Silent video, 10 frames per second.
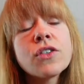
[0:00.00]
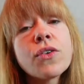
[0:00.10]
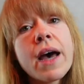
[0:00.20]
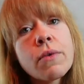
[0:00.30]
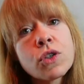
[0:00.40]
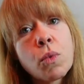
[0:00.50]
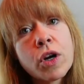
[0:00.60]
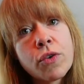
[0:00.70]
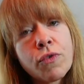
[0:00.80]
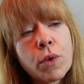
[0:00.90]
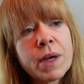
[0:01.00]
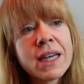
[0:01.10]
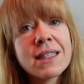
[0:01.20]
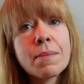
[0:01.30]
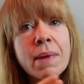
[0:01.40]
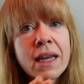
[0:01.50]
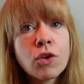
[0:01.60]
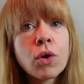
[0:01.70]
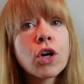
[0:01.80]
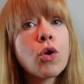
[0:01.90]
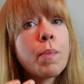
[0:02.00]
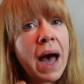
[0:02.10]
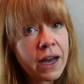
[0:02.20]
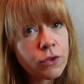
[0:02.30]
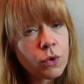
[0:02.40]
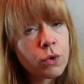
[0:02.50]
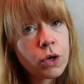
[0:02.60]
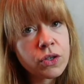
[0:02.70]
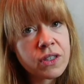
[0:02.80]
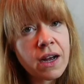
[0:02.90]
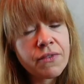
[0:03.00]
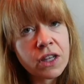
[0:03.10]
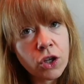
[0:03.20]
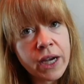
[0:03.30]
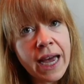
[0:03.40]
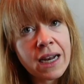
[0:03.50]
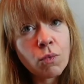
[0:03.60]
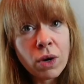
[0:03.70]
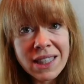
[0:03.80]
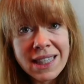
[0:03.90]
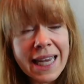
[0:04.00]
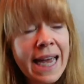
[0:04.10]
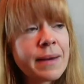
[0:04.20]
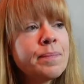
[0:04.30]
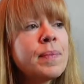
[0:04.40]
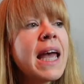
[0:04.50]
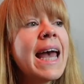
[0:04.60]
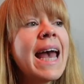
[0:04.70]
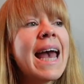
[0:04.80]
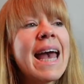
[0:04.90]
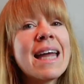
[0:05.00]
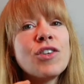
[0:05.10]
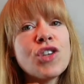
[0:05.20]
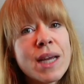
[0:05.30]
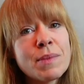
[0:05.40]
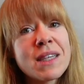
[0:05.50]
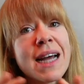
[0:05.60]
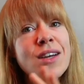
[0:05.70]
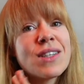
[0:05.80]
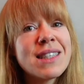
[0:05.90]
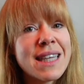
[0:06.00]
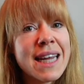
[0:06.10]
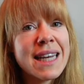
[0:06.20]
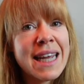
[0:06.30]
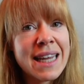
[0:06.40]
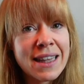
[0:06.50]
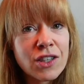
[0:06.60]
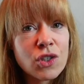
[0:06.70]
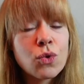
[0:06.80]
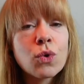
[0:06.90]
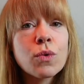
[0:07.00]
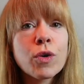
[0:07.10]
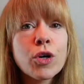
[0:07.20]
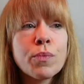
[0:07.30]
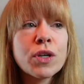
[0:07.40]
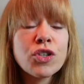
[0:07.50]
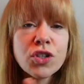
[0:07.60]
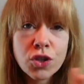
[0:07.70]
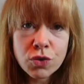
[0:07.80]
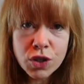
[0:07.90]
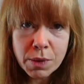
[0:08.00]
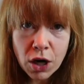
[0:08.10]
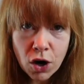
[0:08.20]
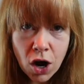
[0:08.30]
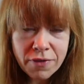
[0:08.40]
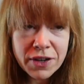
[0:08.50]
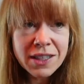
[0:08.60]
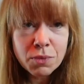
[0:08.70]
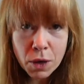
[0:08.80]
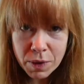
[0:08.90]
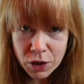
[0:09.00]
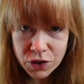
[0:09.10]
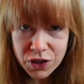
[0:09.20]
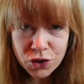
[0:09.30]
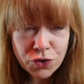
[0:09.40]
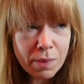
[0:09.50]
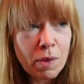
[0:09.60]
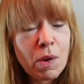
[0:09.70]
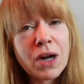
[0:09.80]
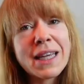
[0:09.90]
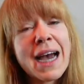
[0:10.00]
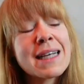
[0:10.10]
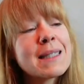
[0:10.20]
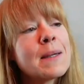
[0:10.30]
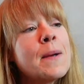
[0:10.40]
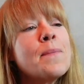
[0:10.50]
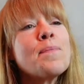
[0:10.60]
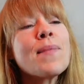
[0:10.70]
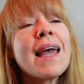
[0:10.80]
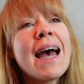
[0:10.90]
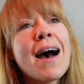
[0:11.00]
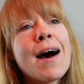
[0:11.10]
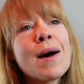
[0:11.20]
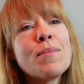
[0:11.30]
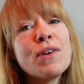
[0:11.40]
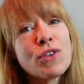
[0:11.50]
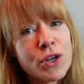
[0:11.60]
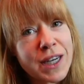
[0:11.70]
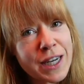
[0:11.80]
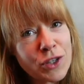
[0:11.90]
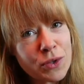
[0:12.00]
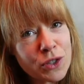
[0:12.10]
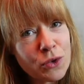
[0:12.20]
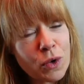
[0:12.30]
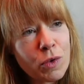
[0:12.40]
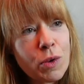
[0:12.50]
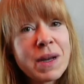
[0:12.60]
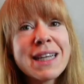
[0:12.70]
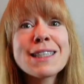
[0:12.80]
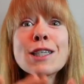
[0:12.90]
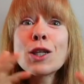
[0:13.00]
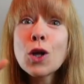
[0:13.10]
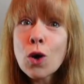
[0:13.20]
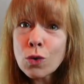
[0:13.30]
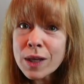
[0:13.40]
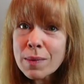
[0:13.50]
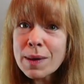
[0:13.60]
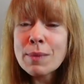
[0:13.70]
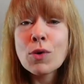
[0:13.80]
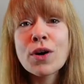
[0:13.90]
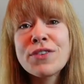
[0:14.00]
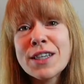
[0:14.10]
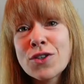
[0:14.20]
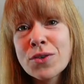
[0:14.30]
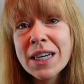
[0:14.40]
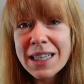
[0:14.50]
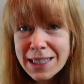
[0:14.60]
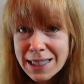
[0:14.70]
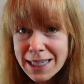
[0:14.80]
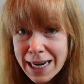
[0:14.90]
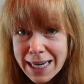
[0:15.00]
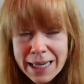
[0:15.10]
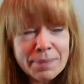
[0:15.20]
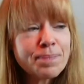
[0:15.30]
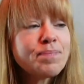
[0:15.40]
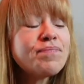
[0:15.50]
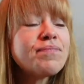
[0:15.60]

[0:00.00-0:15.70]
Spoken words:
So that was wonderful because it made Nora go back through her stuff and look at it once again. And James and I could sit in the school room, which used to be our office where we used to stream the podcast. We've turned it into a school room, and it's slowly being morphed into a study.